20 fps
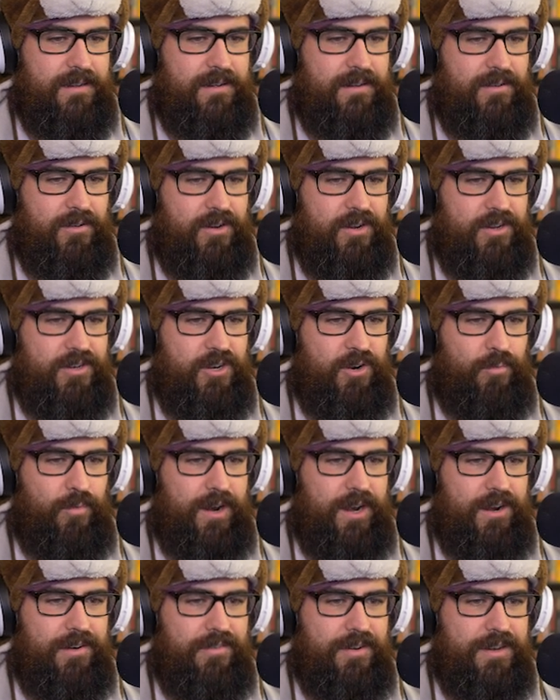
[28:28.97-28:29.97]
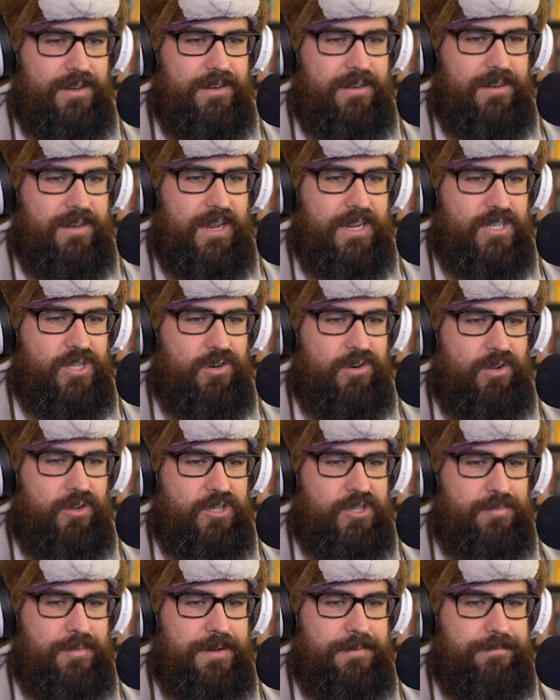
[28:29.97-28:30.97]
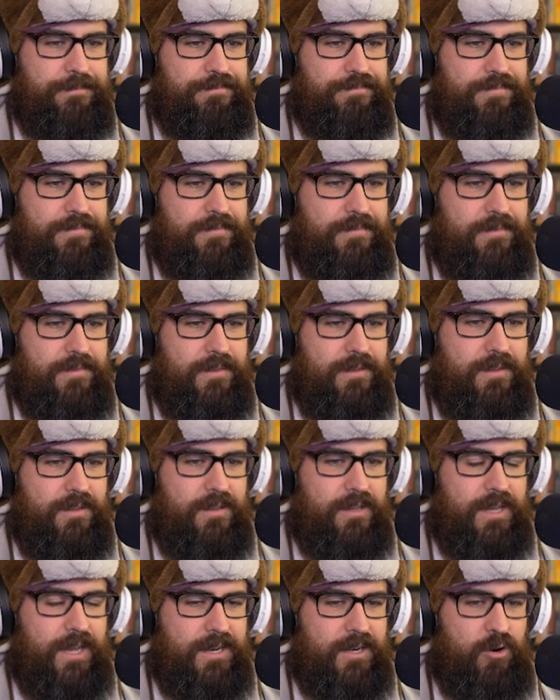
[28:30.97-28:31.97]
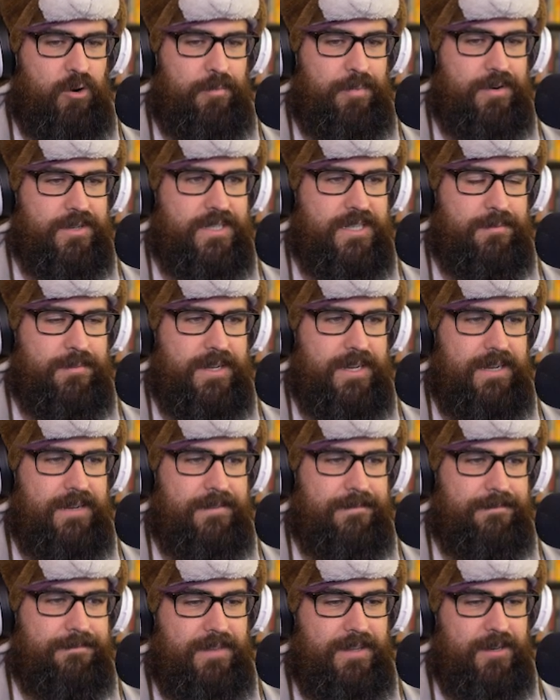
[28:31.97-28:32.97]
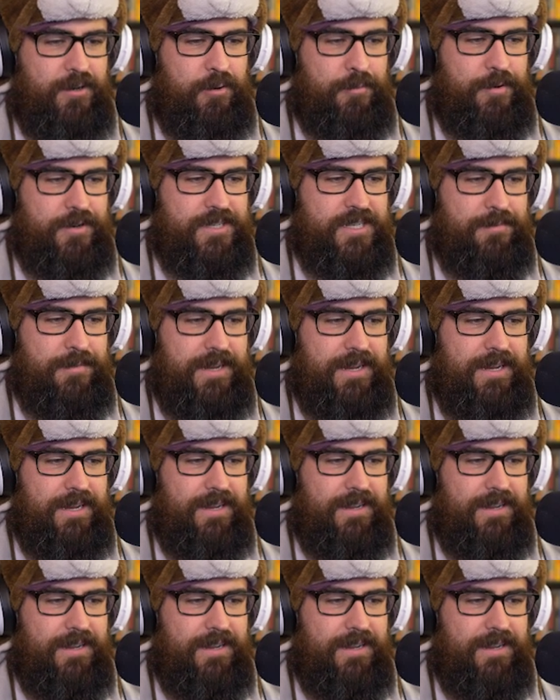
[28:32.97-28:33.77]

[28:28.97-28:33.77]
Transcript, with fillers: Oh, good. You're aware of it. Yeah, sure. An ultimate. You look like a normal person to me. You look like a normal person to me.